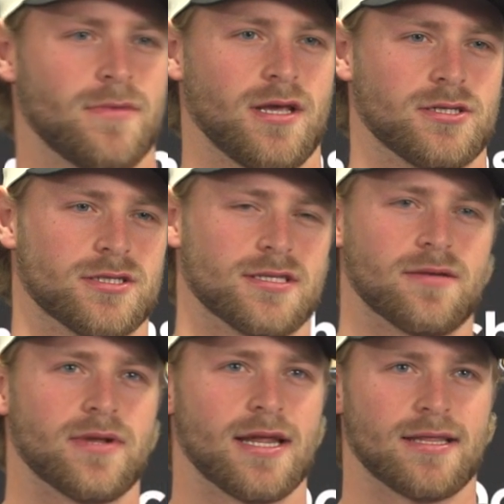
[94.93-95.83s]
And just
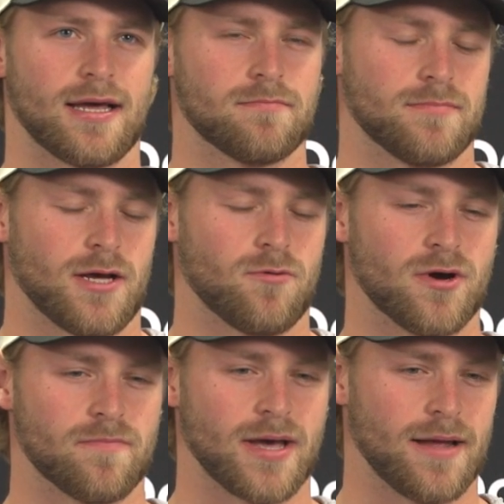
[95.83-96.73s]
eliminating that, that
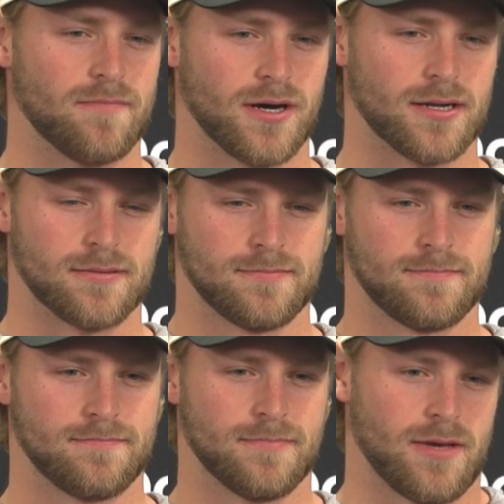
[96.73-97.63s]
one bad punt
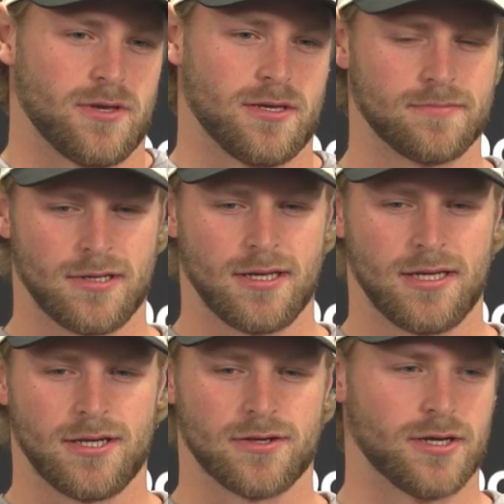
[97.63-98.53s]
maybe
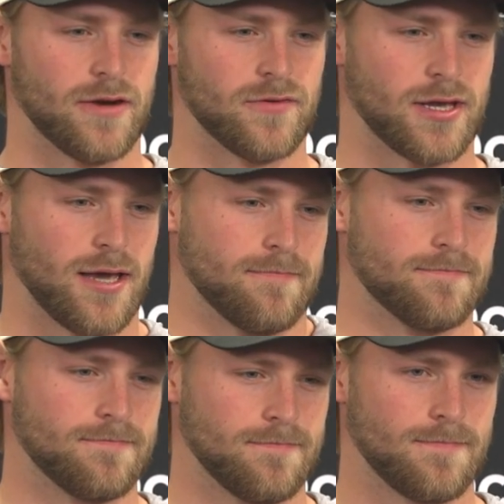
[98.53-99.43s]
here or there every
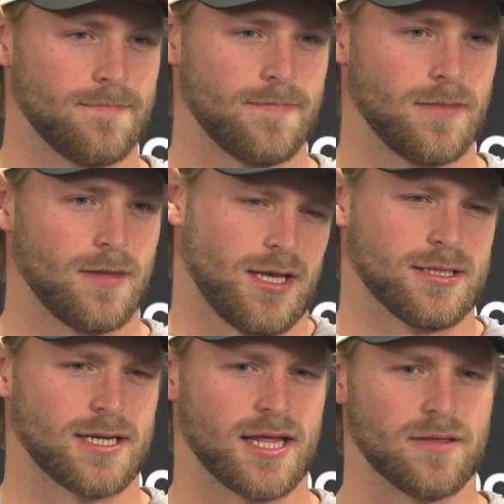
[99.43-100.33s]
game
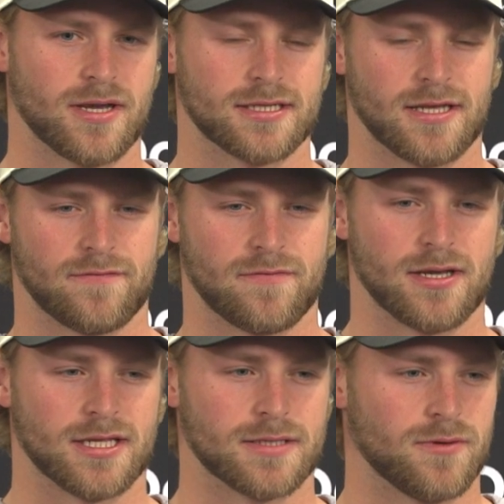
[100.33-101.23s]
is kind of the biggest thing for me
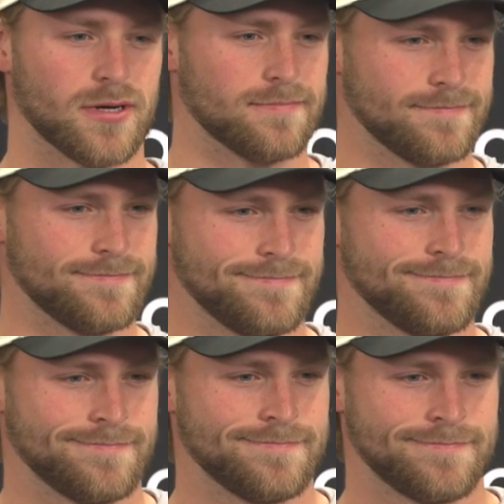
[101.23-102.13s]
at this point.
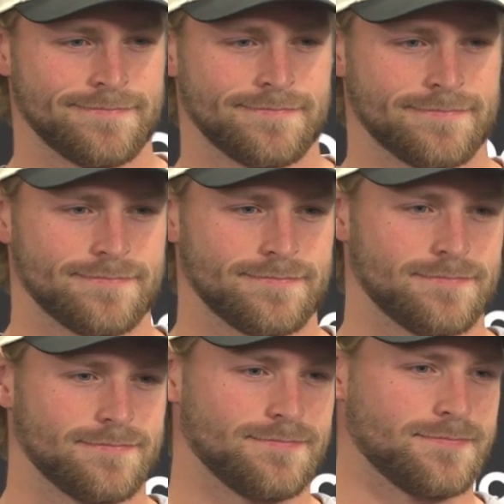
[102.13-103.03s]
Do you feel like
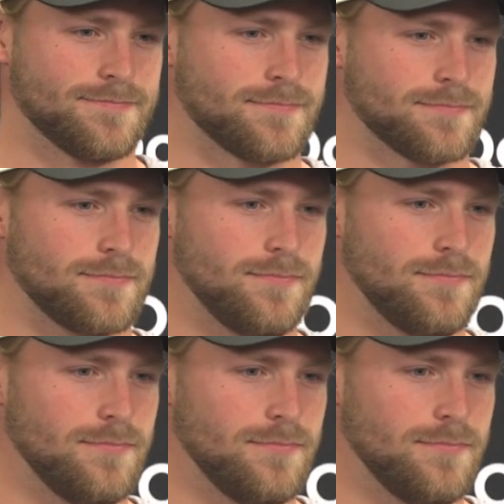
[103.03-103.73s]
yesterday was one of your